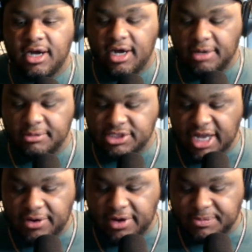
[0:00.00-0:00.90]
The
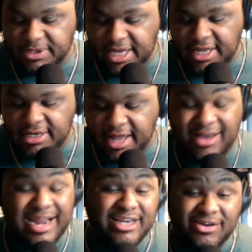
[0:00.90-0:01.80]
channel has been taken
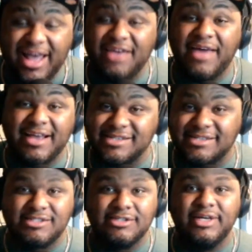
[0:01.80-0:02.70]
down. I don't have
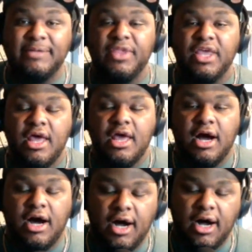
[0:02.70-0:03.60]
access to it.
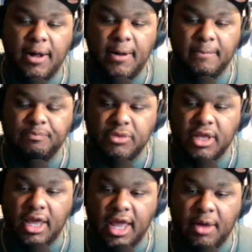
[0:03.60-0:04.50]
Um,
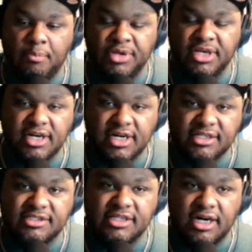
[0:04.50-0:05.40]

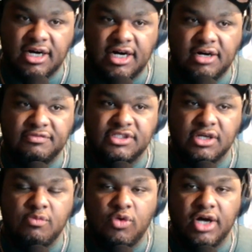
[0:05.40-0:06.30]
because of
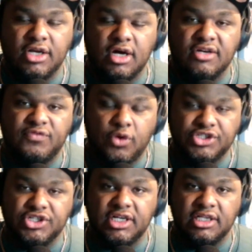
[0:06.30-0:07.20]
someone
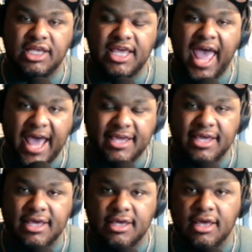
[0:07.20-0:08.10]
unfortunately
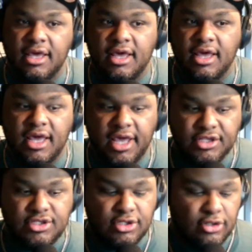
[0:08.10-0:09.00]
hacking
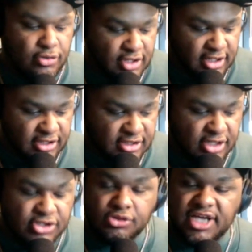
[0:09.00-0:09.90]
into the
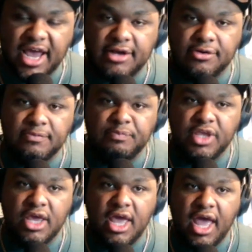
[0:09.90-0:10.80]
Central channel
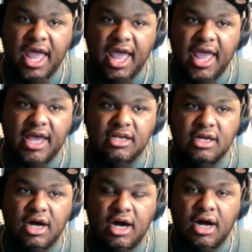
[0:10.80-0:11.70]

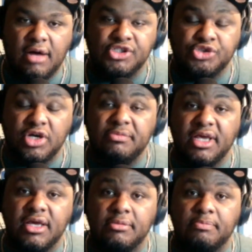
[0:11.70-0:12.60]
and
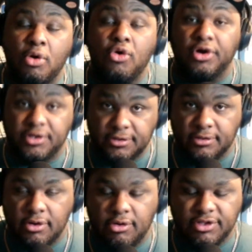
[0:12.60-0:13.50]
streaming porn
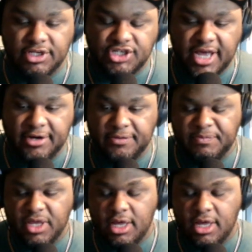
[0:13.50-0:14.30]
on the channel.